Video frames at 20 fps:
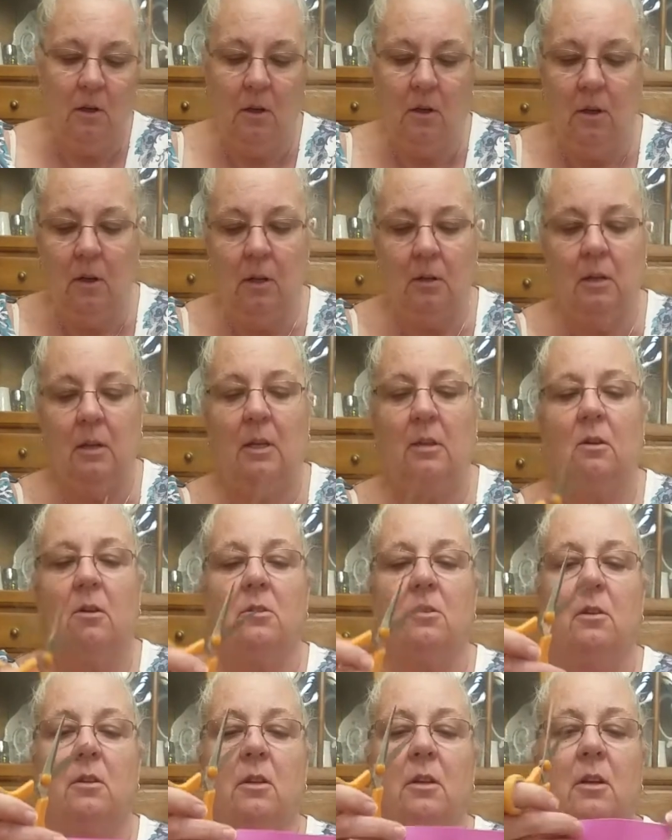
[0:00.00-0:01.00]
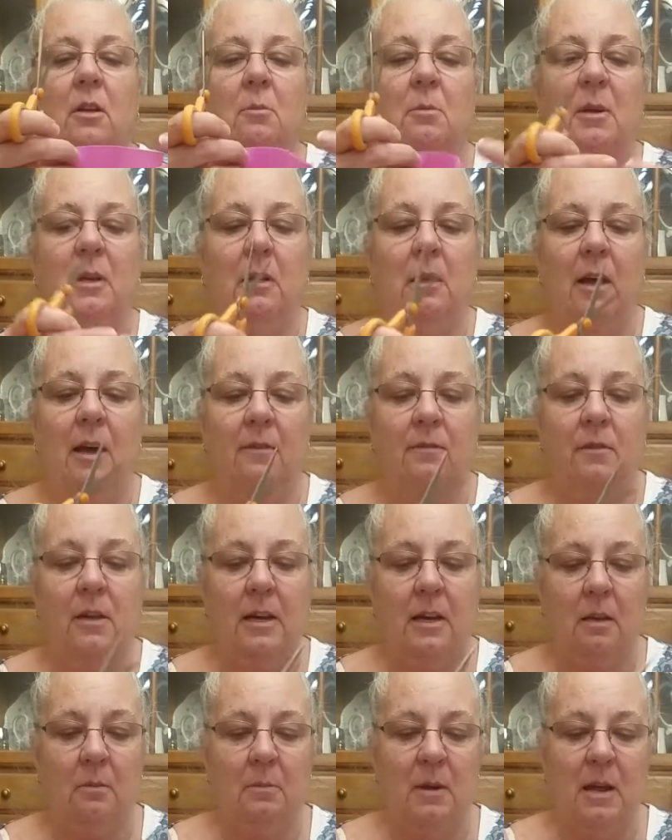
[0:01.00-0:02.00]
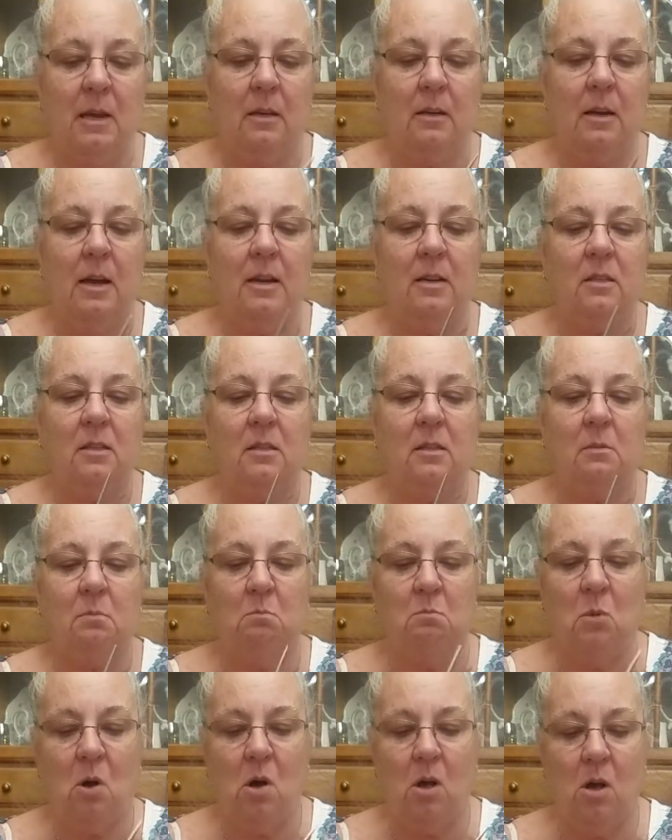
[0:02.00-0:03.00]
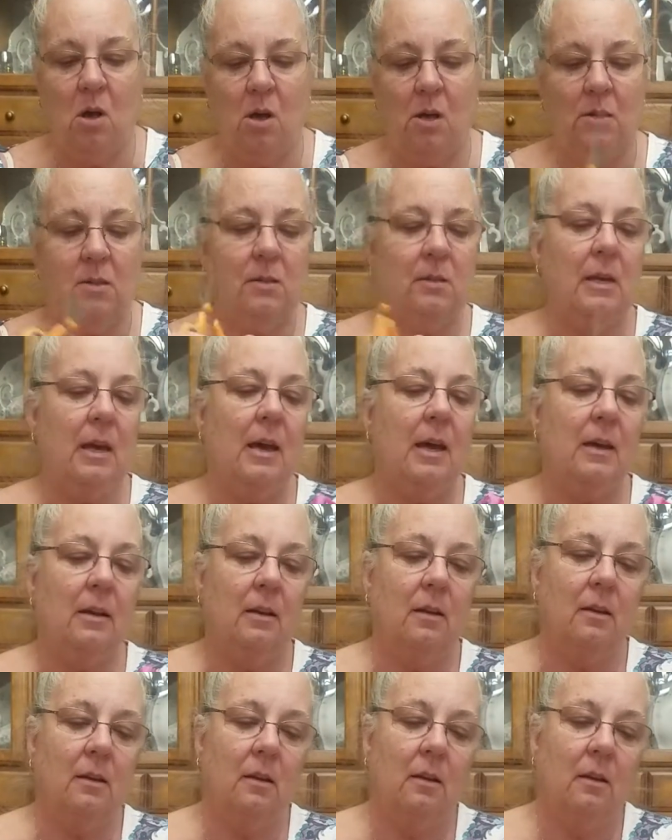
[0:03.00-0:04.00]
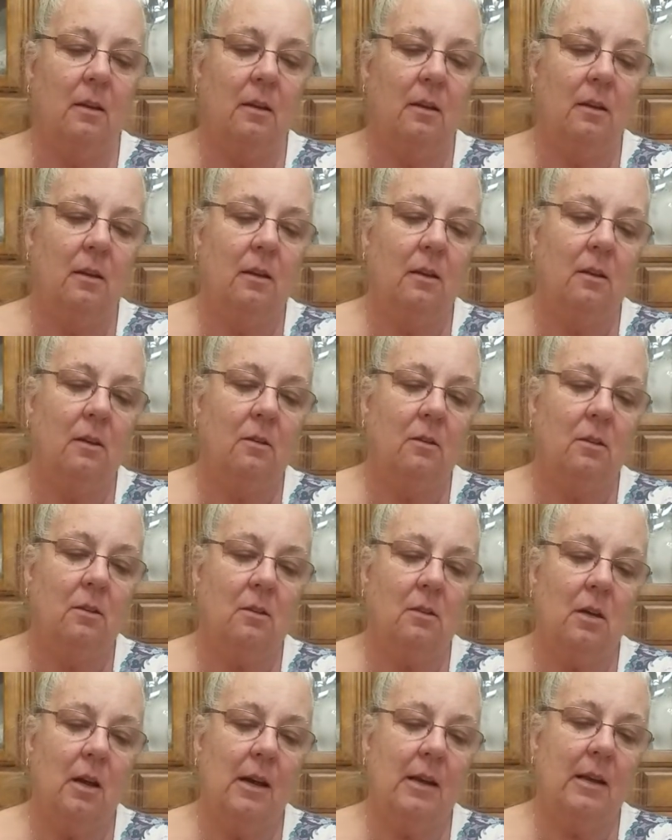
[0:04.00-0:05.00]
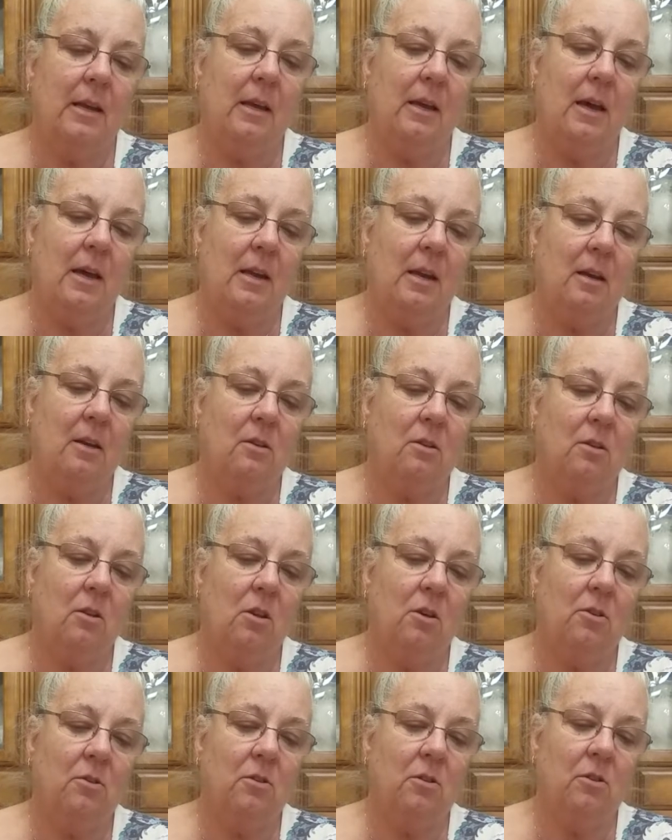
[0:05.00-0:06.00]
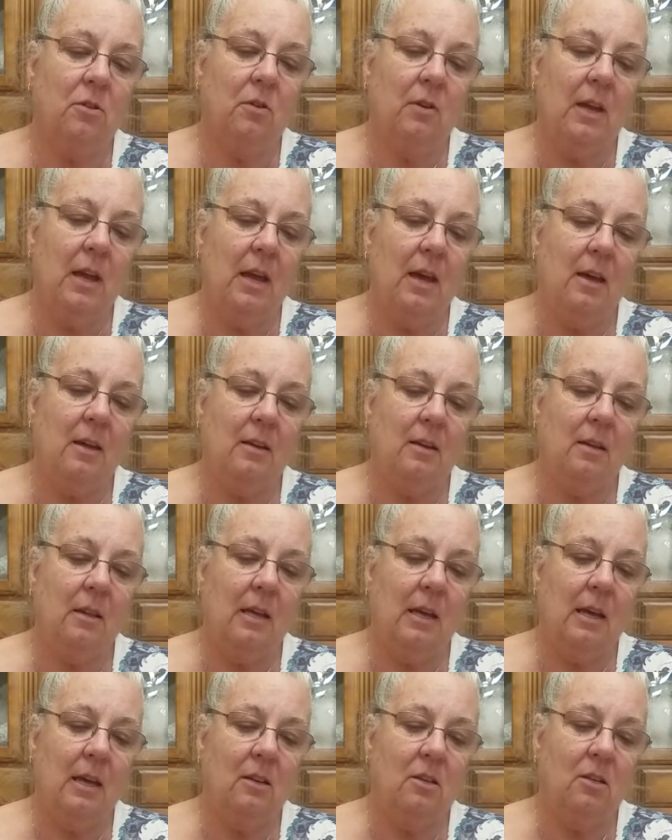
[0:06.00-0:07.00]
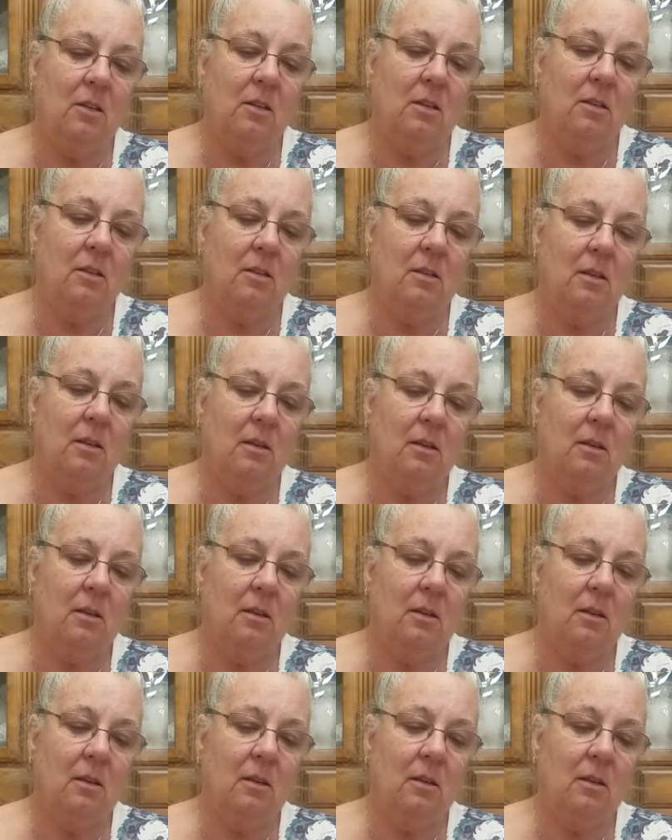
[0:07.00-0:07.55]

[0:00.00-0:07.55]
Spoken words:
And then there's a little bit left. I could make a nice small set. Just kind of cut it as close as you can to the edges.